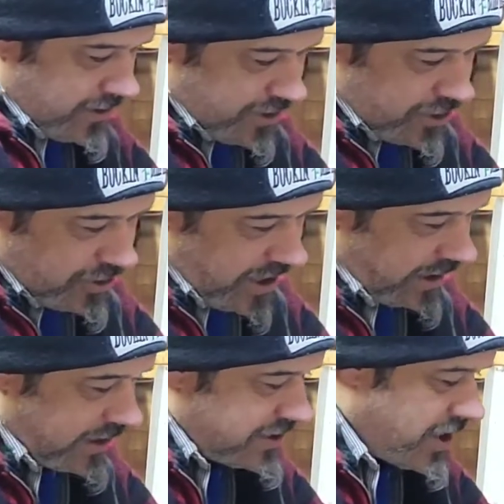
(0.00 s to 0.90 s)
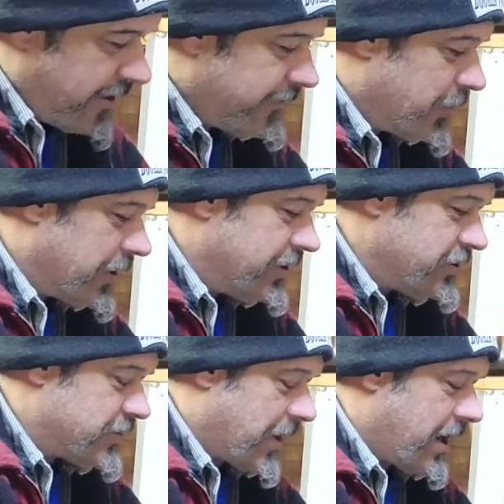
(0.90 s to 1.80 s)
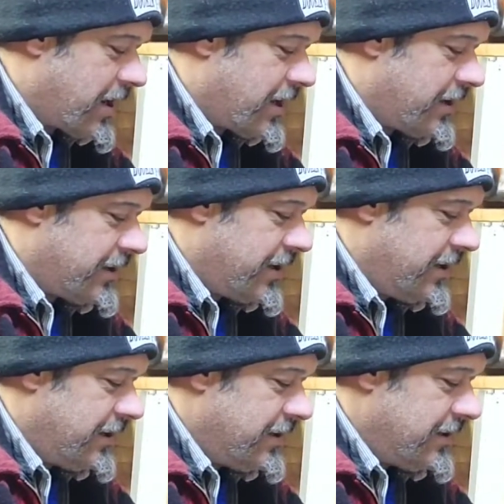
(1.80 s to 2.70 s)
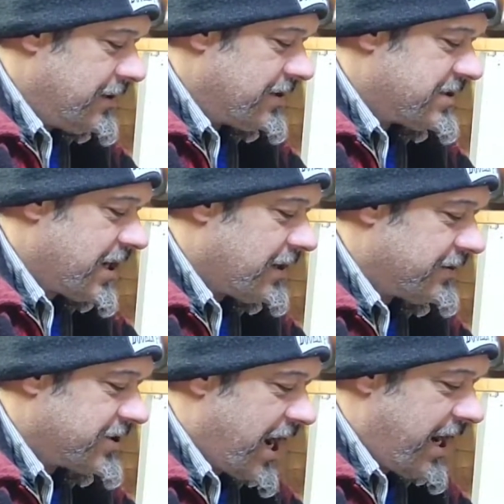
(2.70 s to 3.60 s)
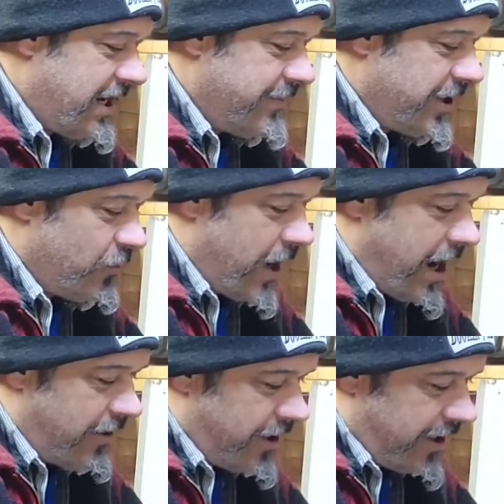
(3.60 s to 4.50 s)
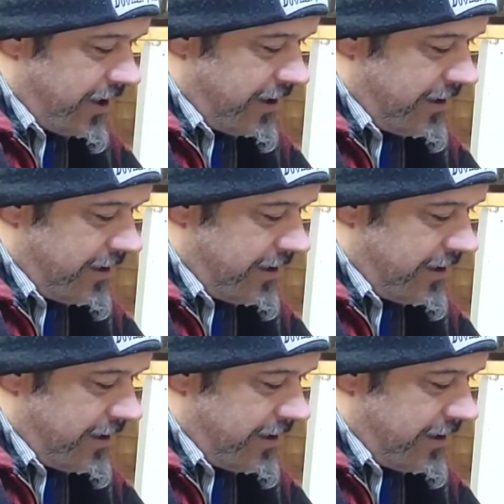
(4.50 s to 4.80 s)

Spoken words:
Did you take this off and put a new sprocket on there? It's got a tiny bit of wear on it.